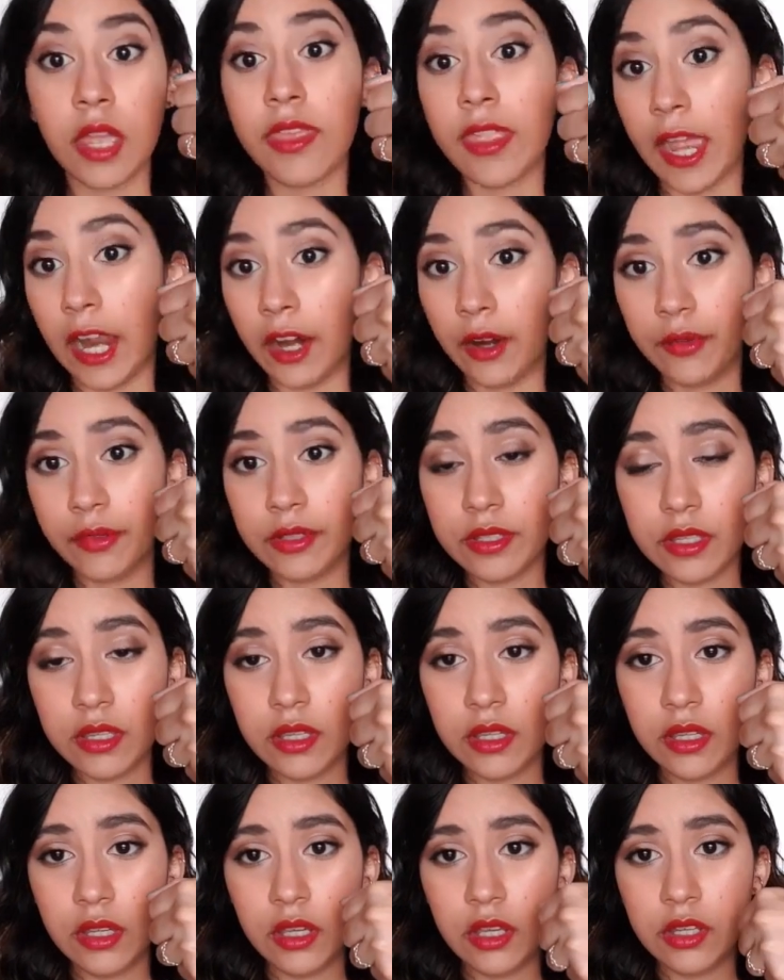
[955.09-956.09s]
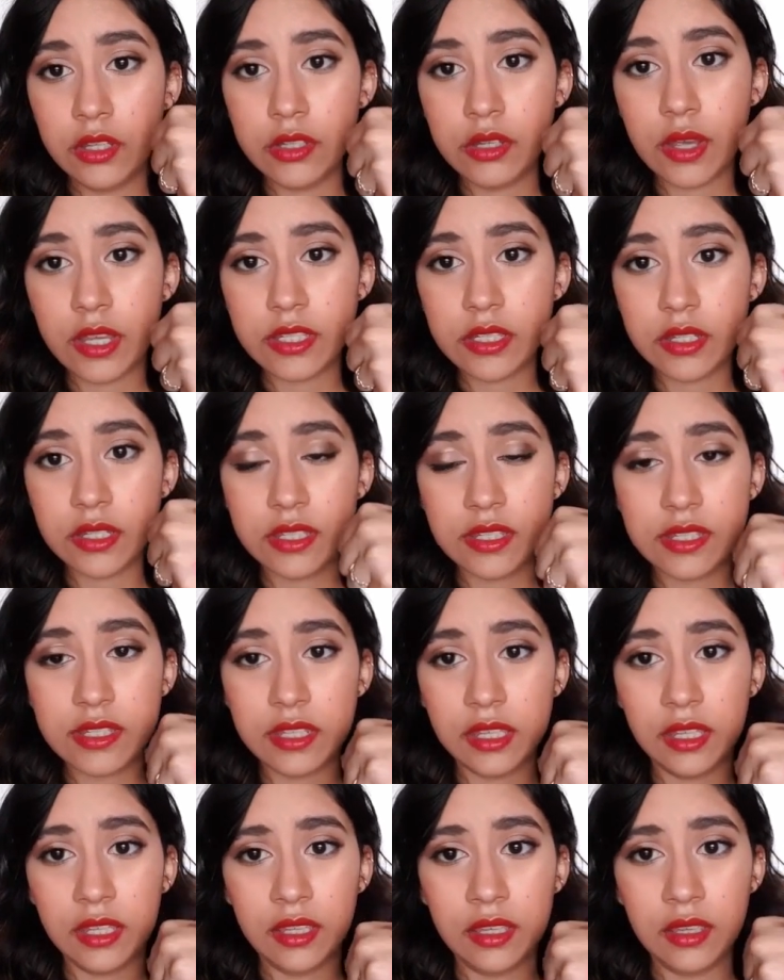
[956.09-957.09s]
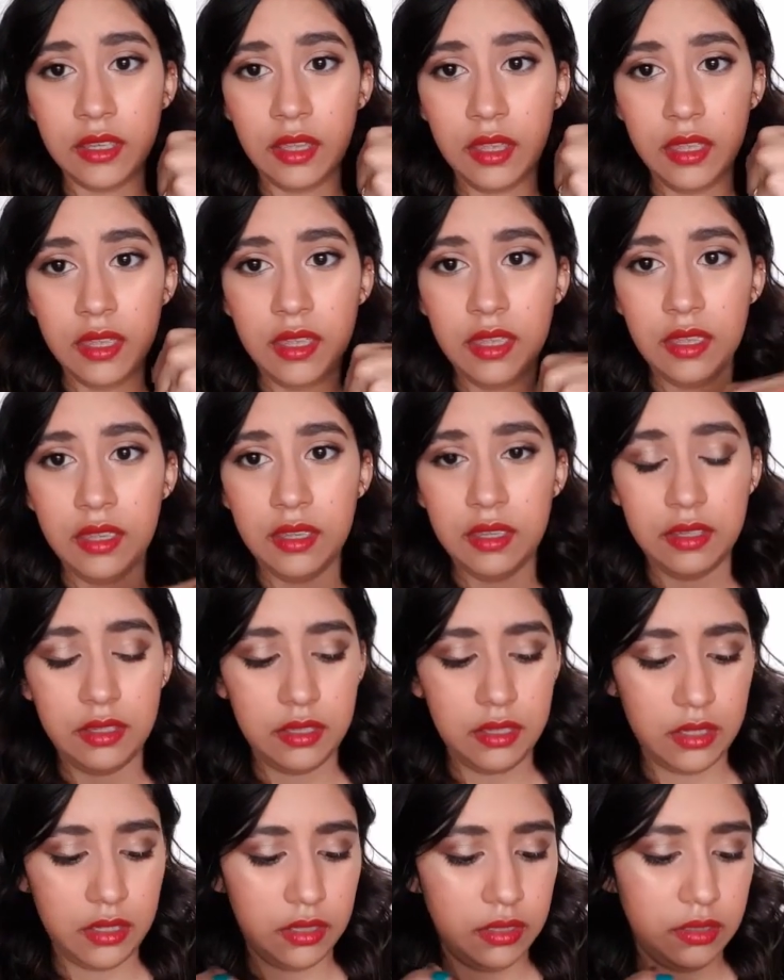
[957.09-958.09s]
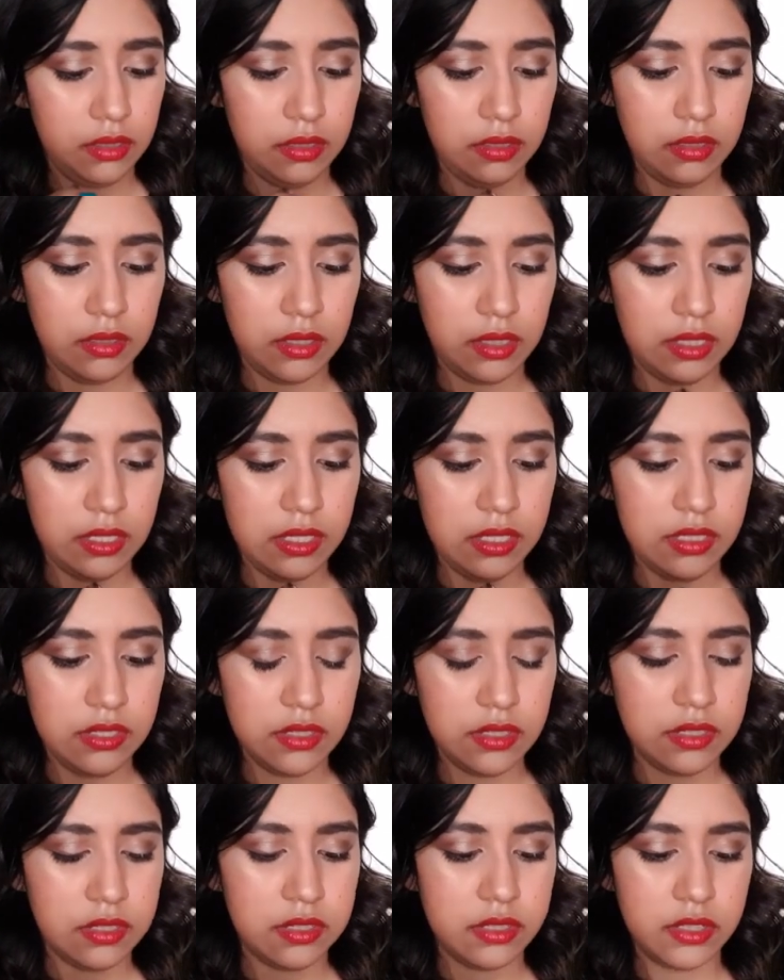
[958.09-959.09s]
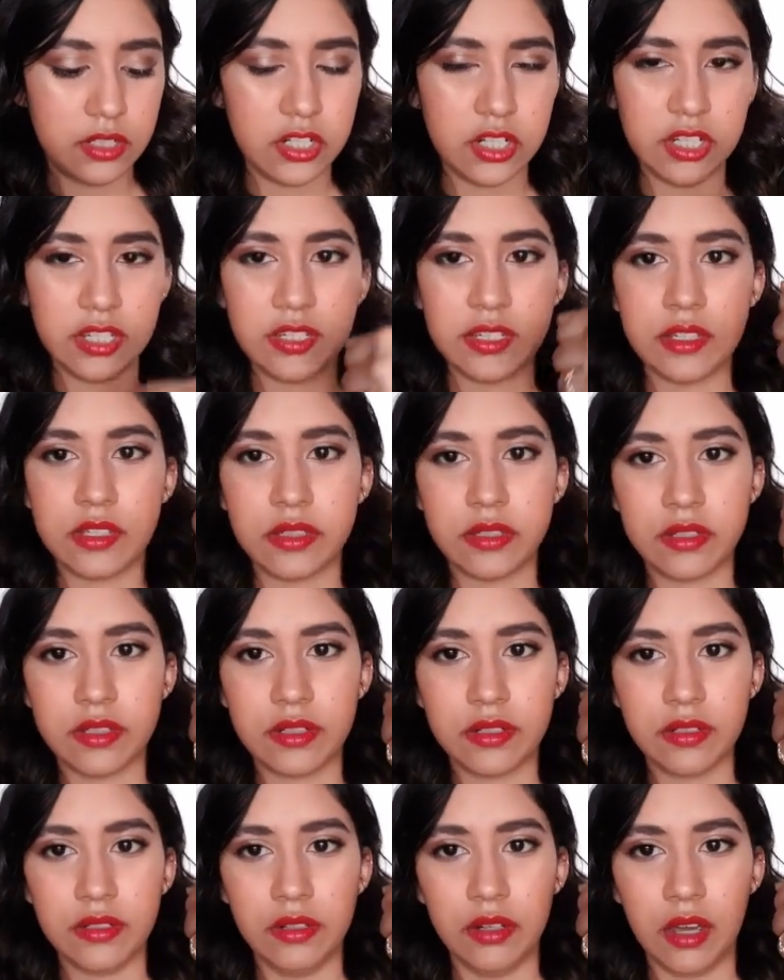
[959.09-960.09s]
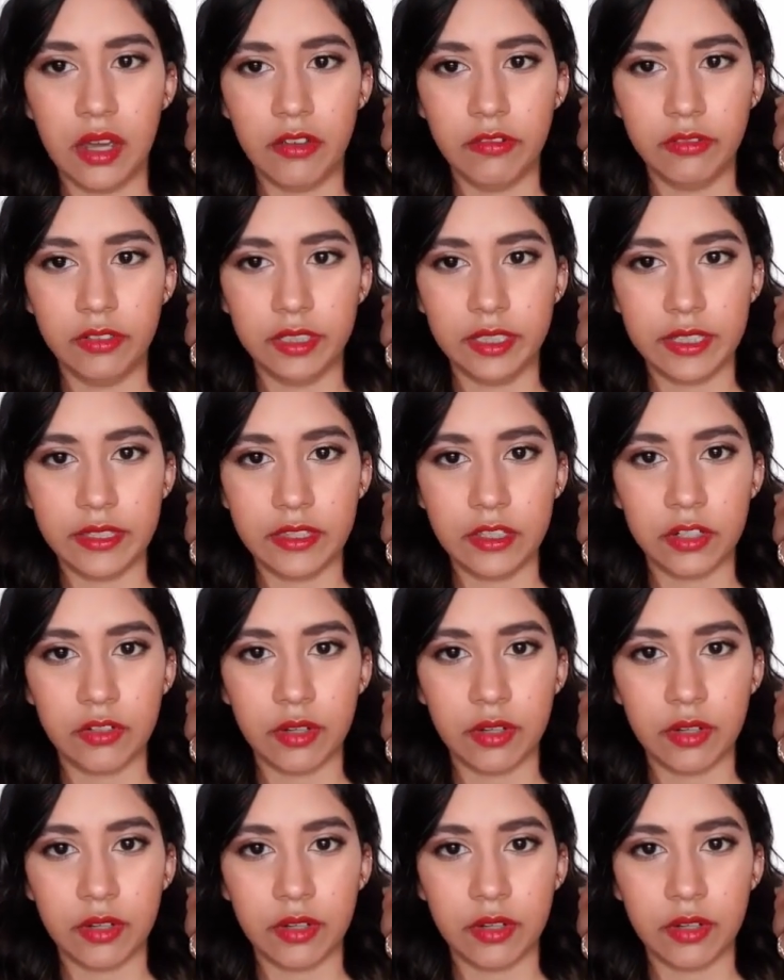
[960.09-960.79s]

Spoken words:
There. So as you can see, it's just not really the